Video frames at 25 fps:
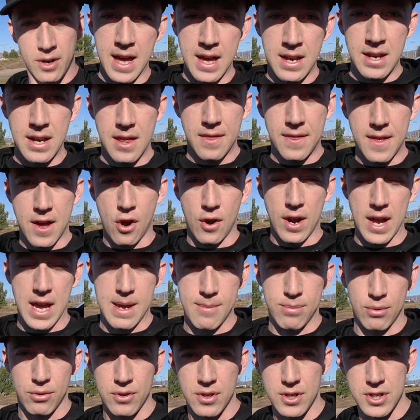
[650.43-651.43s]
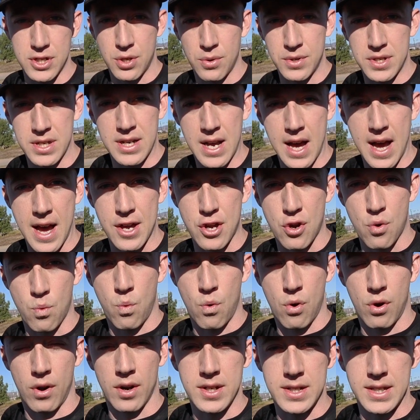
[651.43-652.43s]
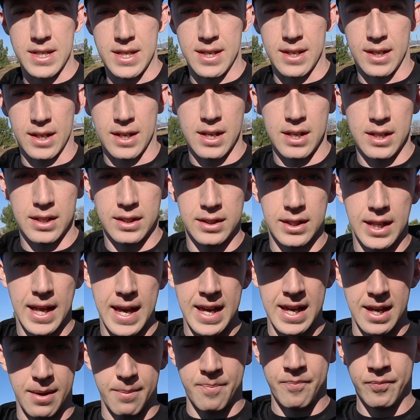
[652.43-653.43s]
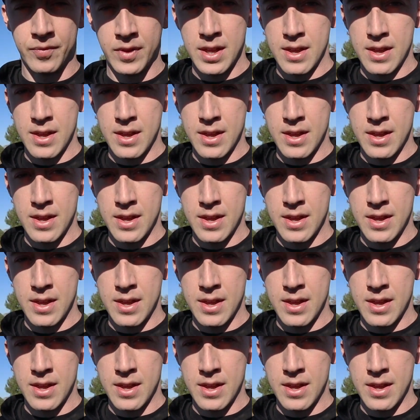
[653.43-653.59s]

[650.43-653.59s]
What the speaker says: then they're able to deny your warranty claim.